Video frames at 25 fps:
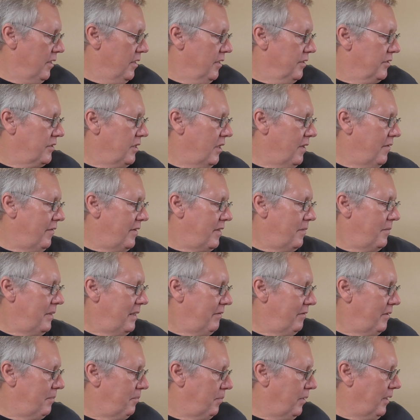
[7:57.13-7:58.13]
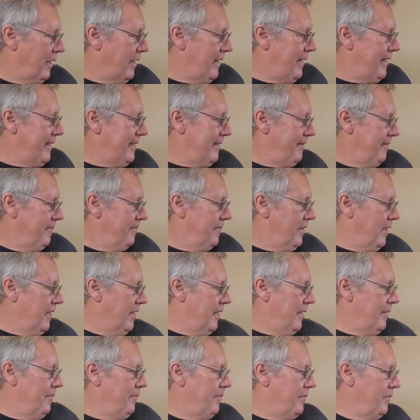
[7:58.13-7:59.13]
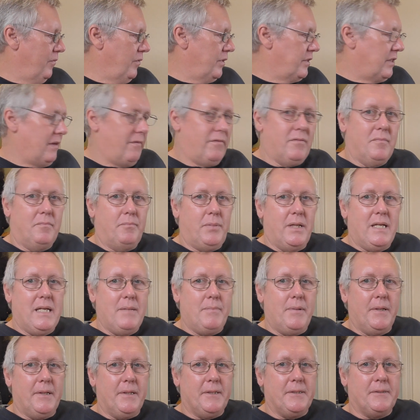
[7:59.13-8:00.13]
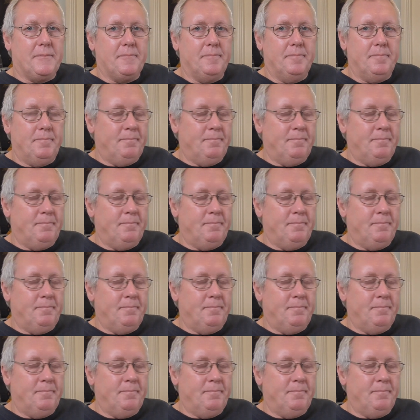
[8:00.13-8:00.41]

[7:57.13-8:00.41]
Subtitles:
so I had a bit of a play with different BBs.